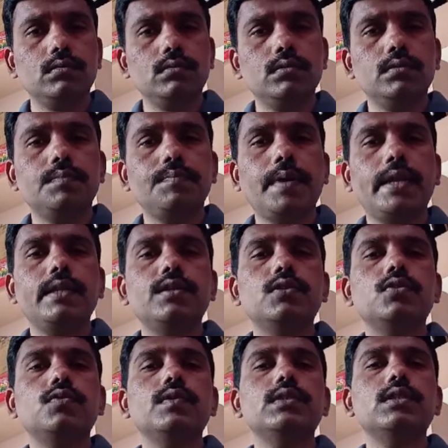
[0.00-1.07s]
panic
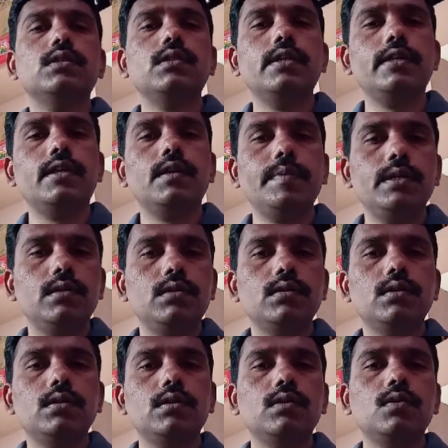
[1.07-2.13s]
situation little bit
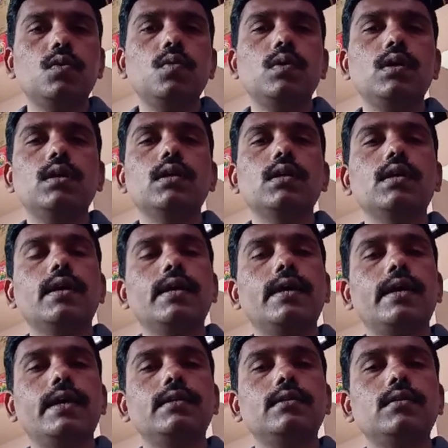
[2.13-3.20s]
over,
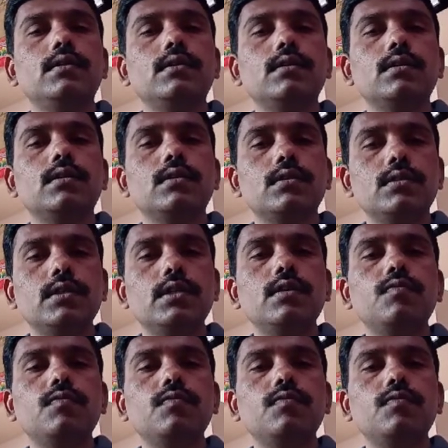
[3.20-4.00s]
and still